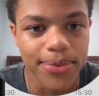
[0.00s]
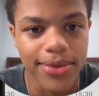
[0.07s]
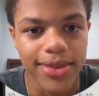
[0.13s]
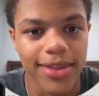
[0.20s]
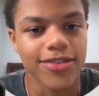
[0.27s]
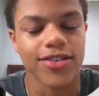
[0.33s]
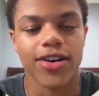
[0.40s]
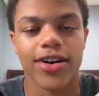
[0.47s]

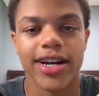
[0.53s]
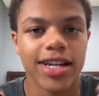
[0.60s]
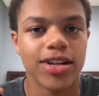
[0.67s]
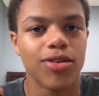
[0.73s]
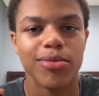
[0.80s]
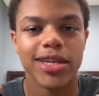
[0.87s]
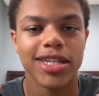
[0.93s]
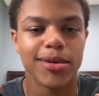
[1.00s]
Sorry, I
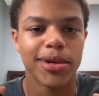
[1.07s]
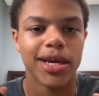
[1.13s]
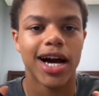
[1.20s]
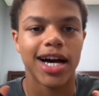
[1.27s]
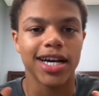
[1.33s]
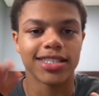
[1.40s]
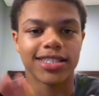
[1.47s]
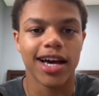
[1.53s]
don't mean to be
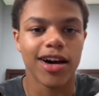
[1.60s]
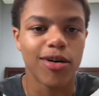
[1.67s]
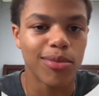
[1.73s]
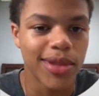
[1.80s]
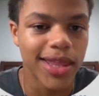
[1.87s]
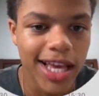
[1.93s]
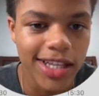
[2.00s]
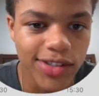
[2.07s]
hostile,
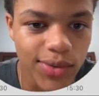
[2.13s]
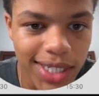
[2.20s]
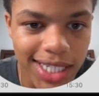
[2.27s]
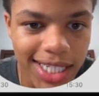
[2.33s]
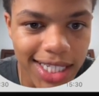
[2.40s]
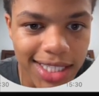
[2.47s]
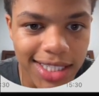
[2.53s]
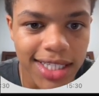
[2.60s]
but that's what it
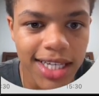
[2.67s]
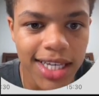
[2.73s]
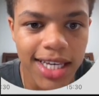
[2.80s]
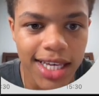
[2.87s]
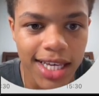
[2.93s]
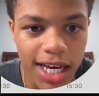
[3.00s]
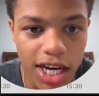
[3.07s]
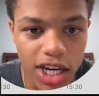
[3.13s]
is.
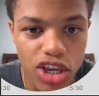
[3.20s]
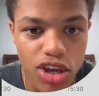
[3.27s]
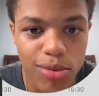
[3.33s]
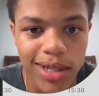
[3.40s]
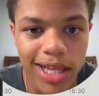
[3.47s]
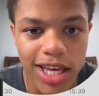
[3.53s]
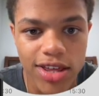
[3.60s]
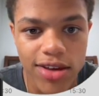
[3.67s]

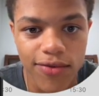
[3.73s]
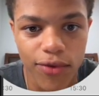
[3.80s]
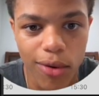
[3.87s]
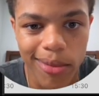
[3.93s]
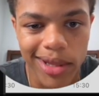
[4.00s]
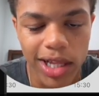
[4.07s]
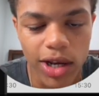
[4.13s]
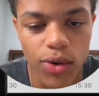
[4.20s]
Accumulation,
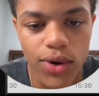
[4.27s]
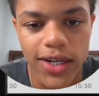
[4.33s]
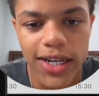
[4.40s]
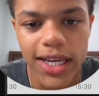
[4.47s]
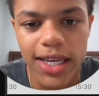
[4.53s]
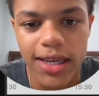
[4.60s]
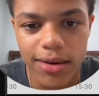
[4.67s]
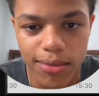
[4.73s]
forming
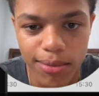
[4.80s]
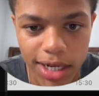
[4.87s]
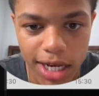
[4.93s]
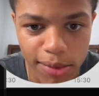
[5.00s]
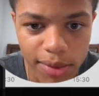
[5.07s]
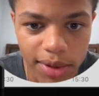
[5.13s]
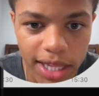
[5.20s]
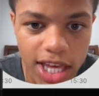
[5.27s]
liquidity.
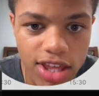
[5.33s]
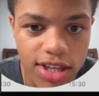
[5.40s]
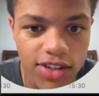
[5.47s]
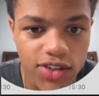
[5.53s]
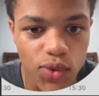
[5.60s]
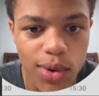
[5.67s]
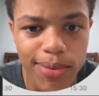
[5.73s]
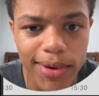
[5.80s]
Manipulation,
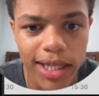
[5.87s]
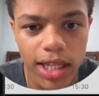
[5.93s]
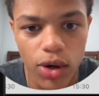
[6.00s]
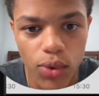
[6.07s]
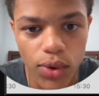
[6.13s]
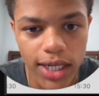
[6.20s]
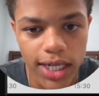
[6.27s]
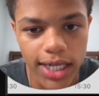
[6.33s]
sweeping
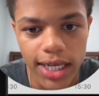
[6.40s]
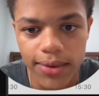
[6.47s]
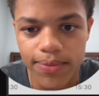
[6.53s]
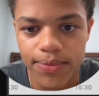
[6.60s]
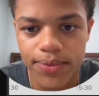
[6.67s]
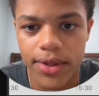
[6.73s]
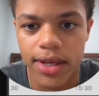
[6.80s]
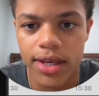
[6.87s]
liquidity.
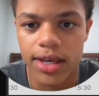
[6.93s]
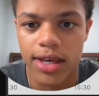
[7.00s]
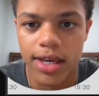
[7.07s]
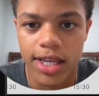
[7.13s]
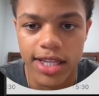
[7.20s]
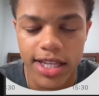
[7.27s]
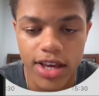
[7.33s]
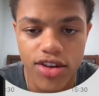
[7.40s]

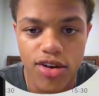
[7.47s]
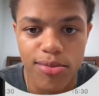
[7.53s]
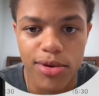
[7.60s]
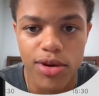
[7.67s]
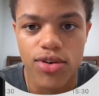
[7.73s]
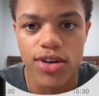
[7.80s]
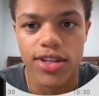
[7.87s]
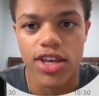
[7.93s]

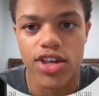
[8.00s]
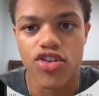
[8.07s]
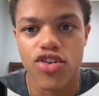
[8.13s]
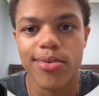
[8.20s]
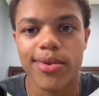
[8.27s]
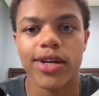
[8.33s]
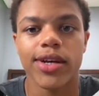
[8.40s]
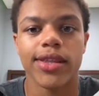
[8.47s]
Distribution,
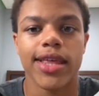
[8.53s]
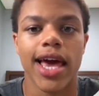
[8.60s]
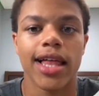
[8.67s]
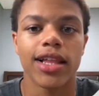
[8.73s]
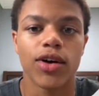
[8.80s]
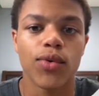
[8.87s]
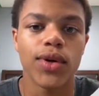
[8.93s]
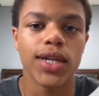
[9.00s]
distributing that
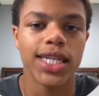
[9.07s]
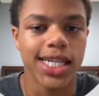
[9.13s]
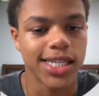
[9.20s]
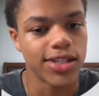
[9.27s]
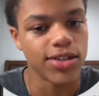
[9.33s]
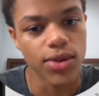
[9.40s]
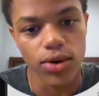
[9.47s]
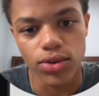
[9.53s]
liquidity
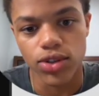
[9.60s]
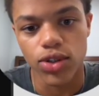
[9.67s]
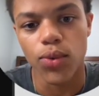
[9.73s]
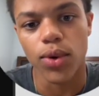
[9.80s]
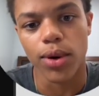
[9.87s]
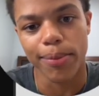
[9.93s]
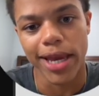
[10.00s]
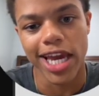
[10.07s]
to those who
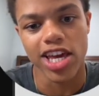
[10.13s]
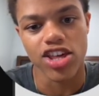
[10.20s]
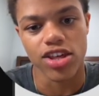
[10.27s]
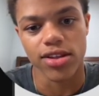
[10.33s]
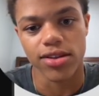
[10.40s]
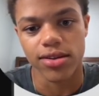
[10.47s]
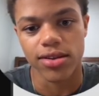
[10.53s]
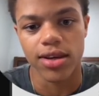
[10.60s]
were patient
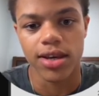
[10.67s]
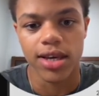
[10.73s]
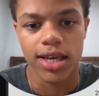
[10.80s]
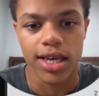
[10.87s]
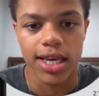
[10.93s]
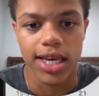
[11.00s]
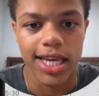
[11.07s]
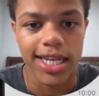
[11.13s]

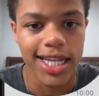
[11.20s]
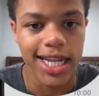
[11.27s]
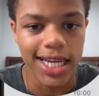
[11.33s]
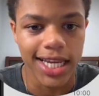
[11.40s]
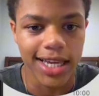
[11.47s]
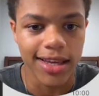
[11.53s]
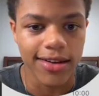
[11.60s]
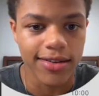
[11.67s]
and
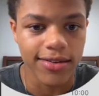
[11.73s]
didn't get